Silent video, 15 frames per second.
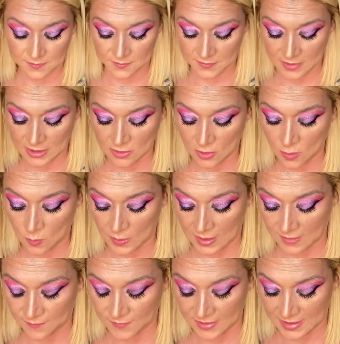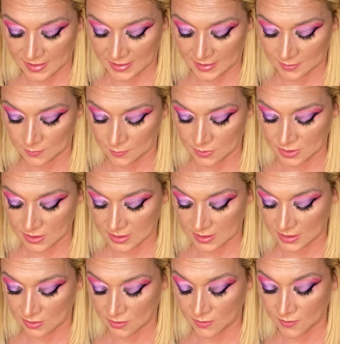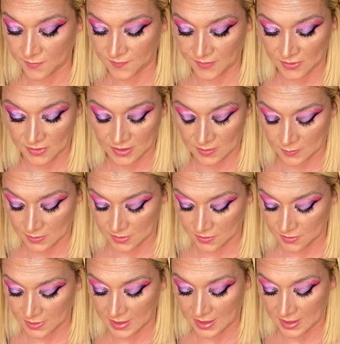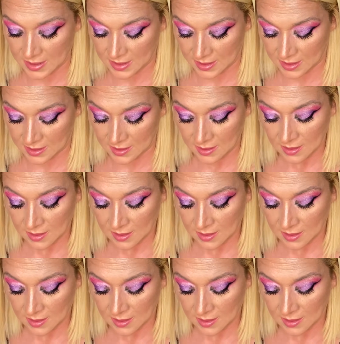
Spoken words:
their Wi-Fi was interfering with their head.